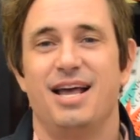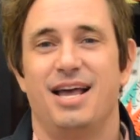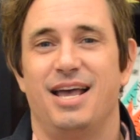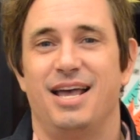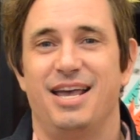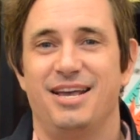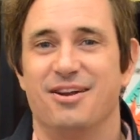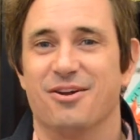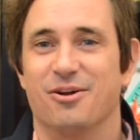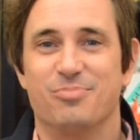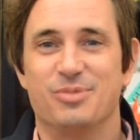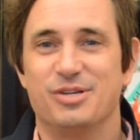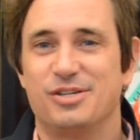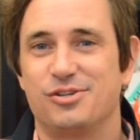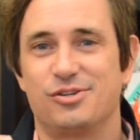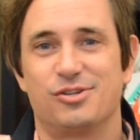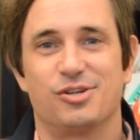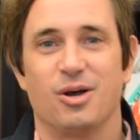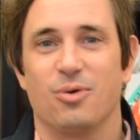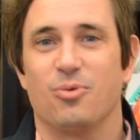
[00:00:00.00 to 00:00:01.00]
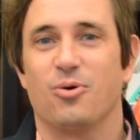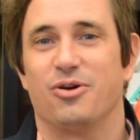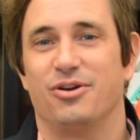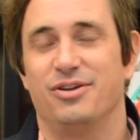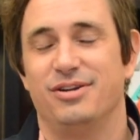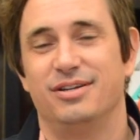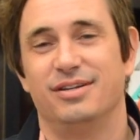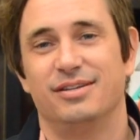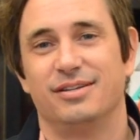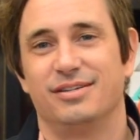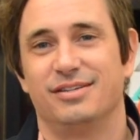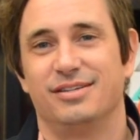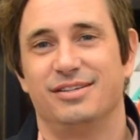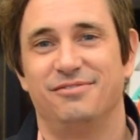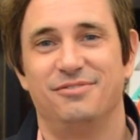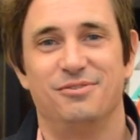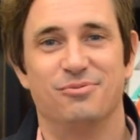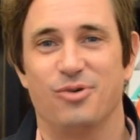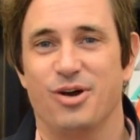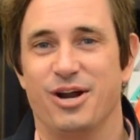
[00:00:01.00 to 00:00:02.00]
And I'd be so honoured
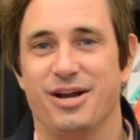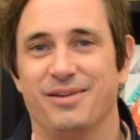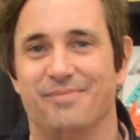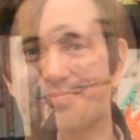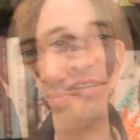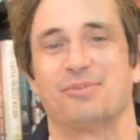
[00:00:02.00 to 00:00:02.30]
if you read it.